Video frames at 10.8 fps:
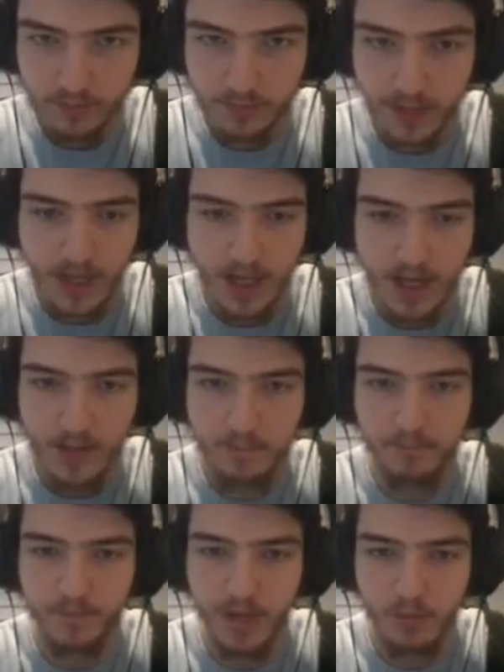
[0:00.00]
Um,
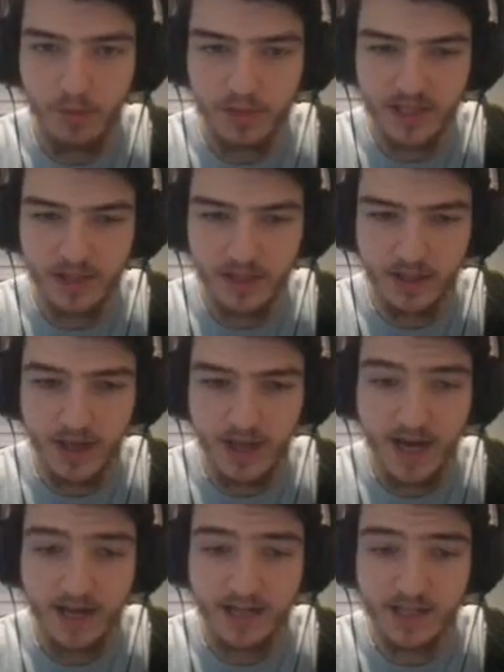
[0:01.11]
I probably I, I
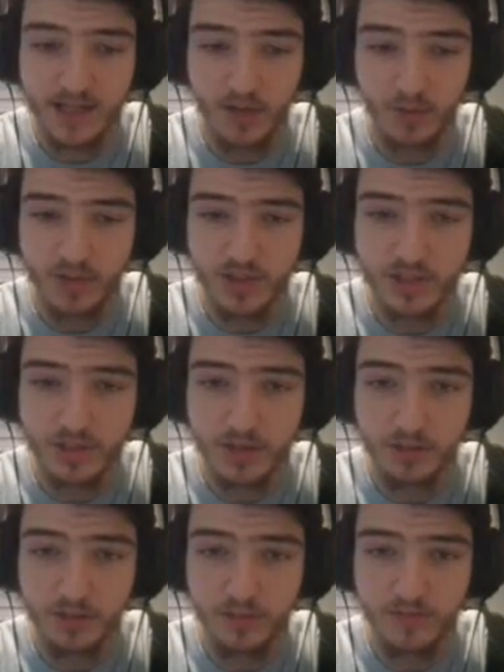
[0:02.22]
cannot risk this
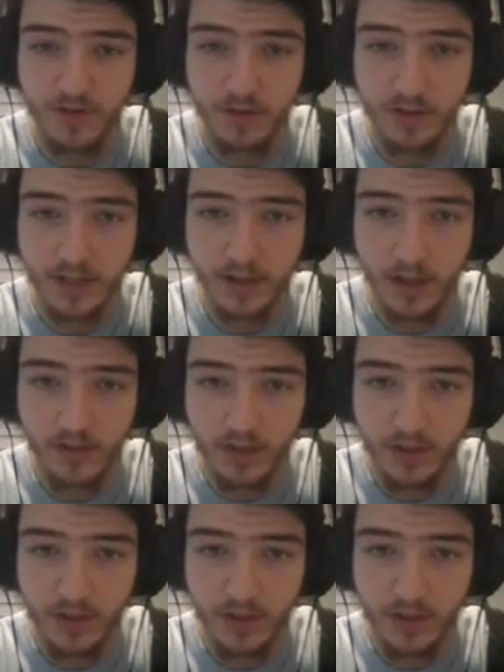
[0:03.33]
without falling in that lava.